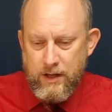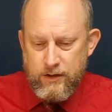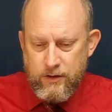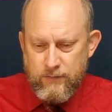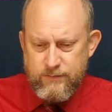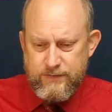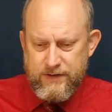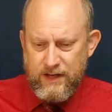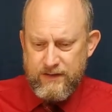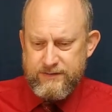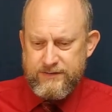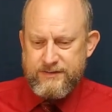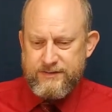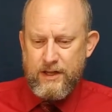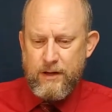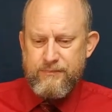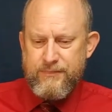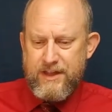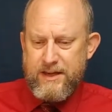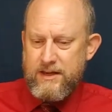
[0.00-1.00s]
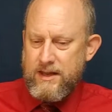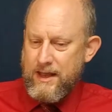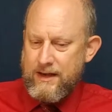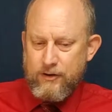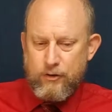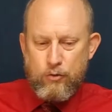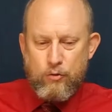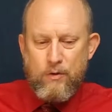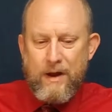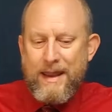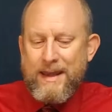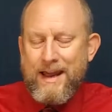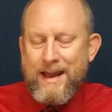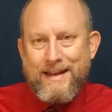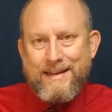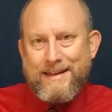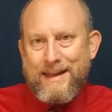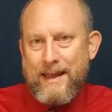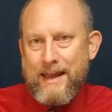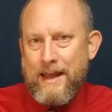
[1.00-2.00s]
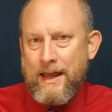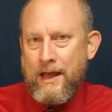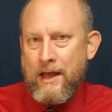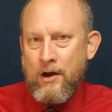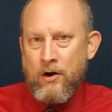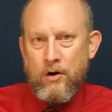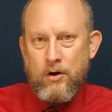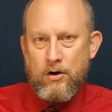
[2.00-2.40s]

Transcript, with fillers: You've done something, you had a great idea,